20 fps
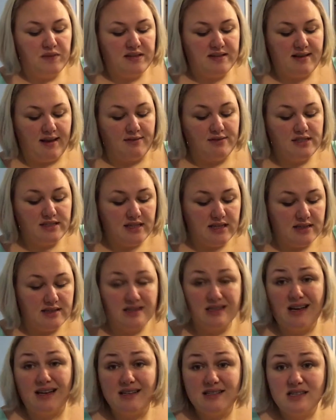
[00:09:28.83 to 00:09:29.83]
17
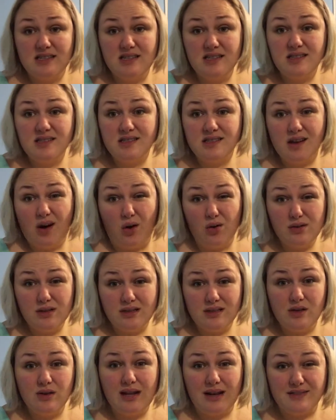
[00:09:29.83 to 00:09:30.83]
slices. Oh,
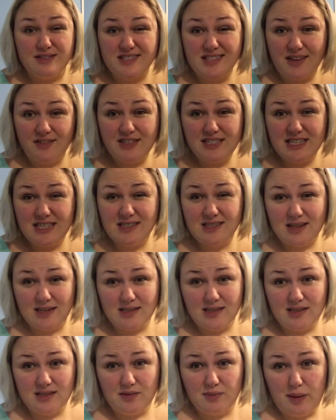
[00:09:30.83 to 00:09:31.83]
you can have 17
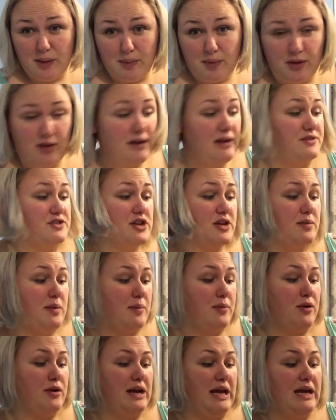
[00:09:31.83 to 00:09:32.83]
slices of pepperoni, of turkey
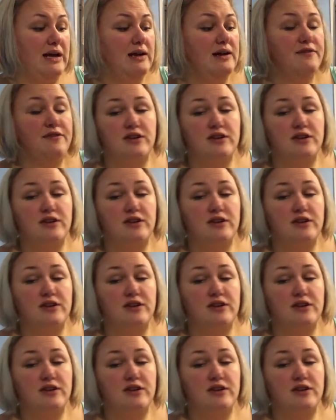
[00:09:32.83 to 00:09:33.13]
pepperoni,